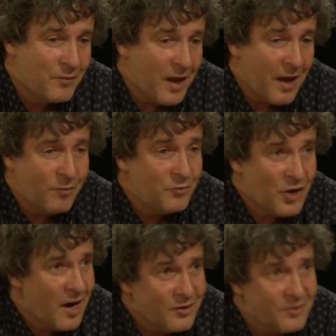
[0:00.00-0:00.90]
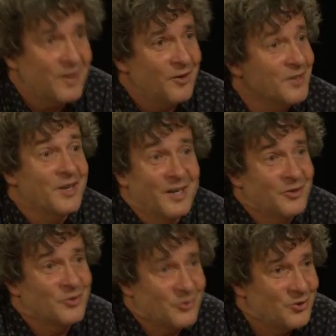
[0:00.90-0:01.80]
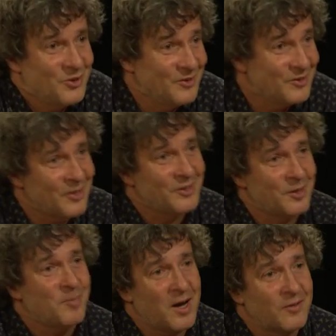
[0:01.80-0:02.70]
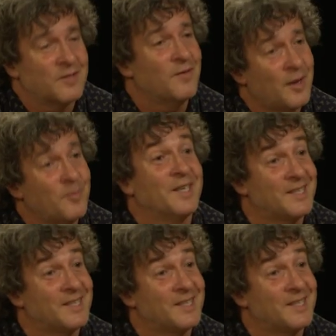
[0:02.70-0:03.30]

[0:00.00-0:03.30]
they haven't charged their international students. So it's about developing